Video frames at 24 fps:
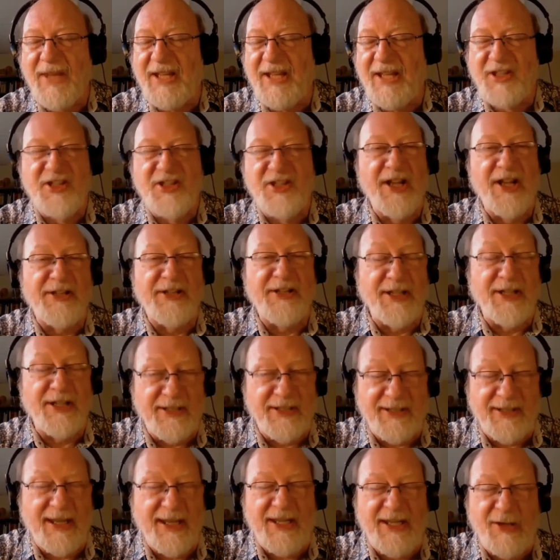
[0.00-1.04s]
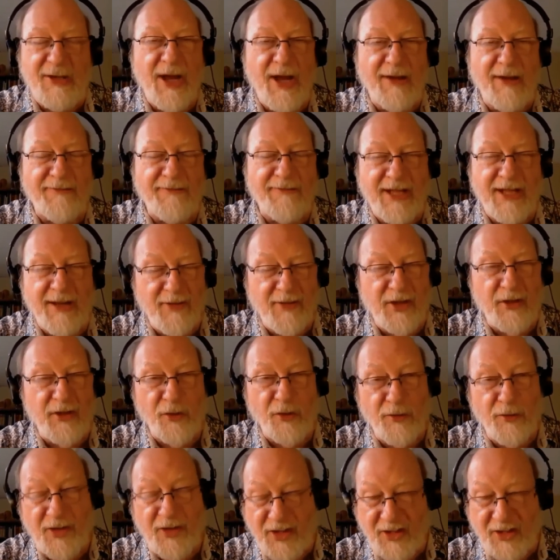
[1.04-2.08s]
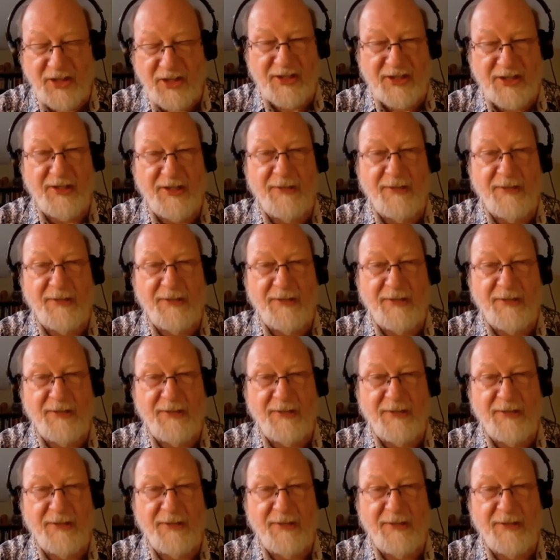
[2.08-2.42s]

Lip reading: that you have to have a nervous system.